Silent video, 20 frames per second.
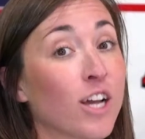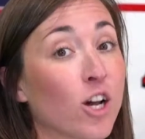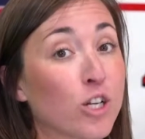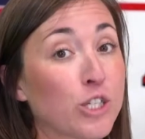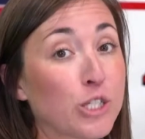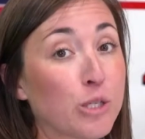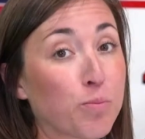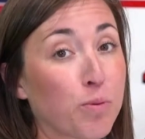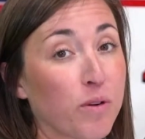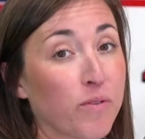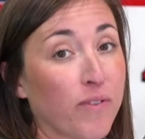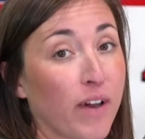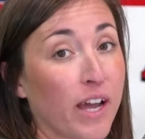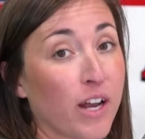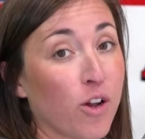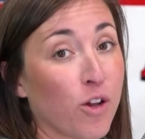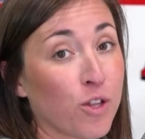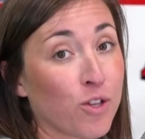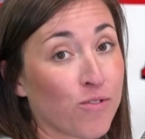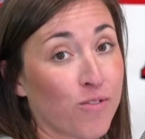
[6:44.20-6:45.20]
they also
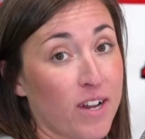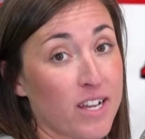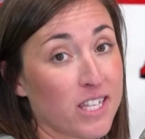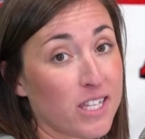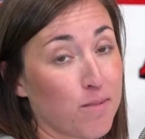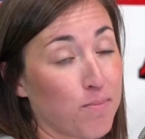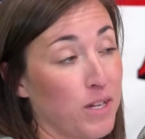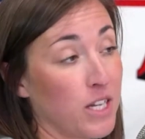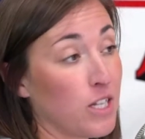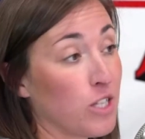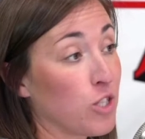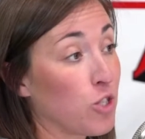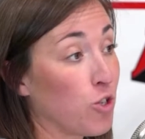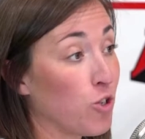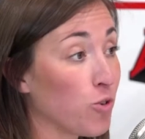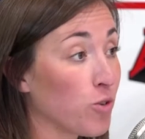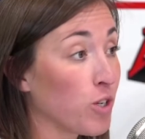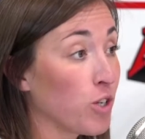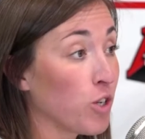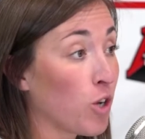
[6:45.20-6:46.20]
provide all the recipes. So
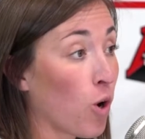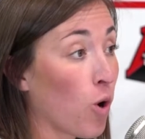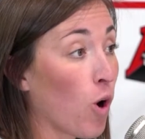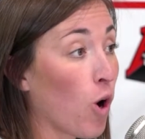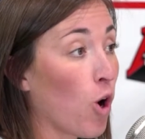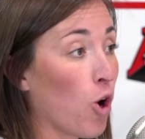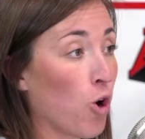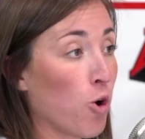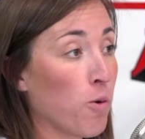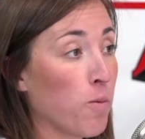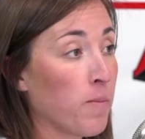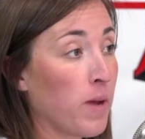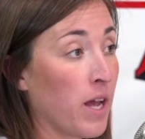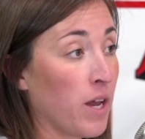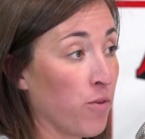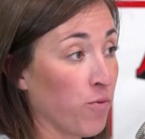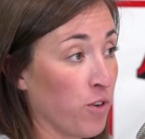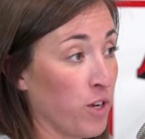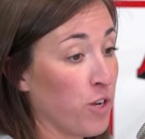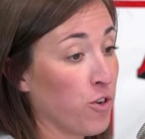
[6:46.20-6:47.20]
you can go home
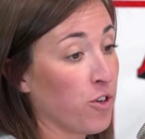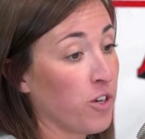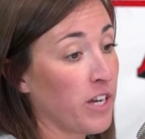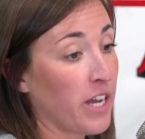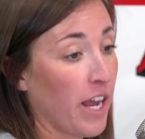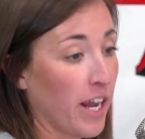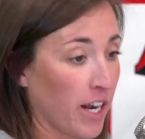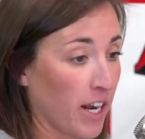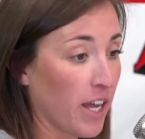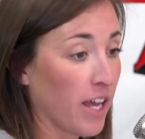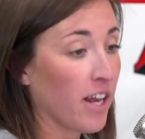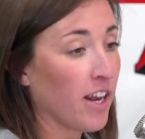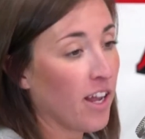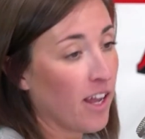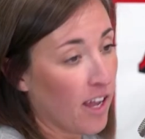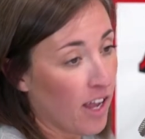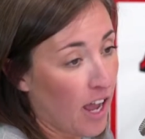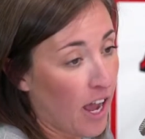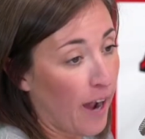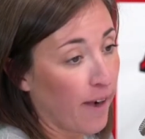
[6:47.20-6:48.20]
and recreate it
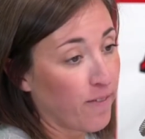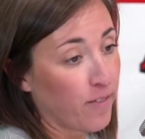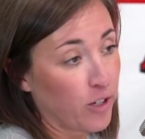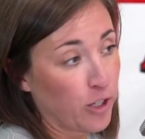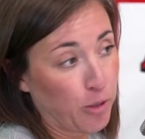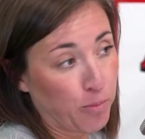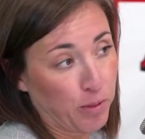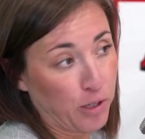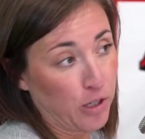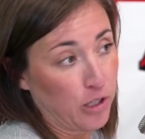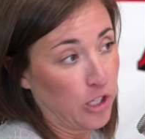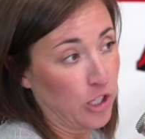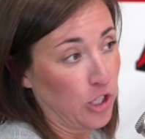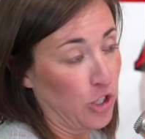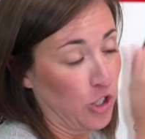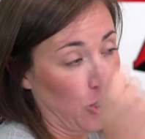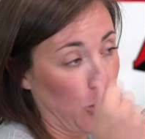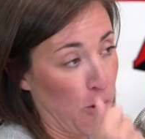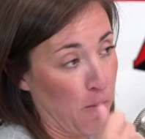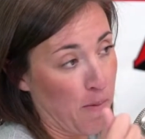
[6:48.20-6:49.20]
after you
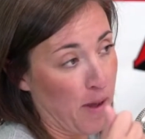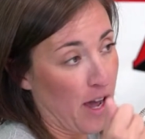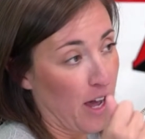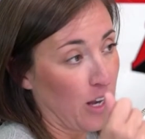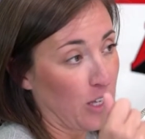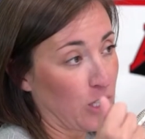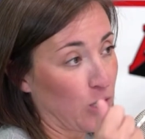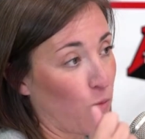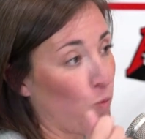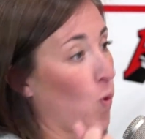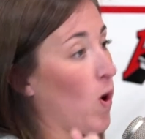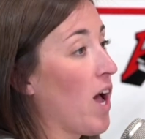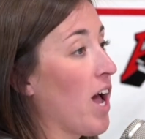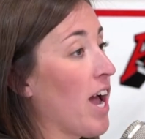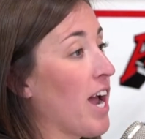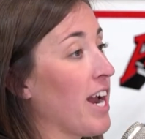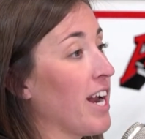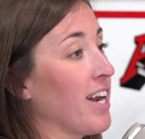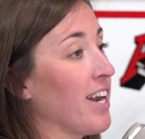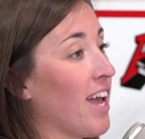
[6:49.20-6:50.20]
purchase your own bottles of
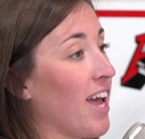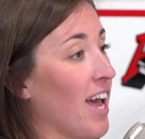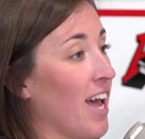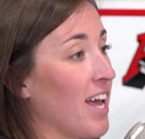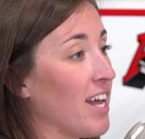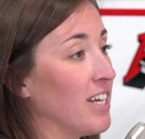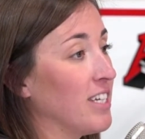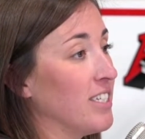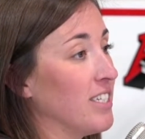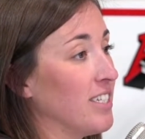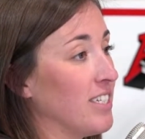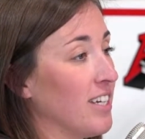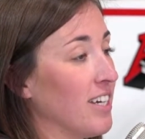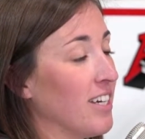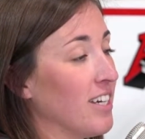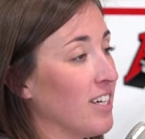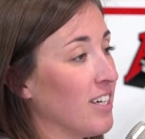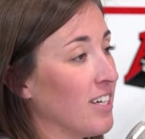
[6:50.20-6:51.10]
wine and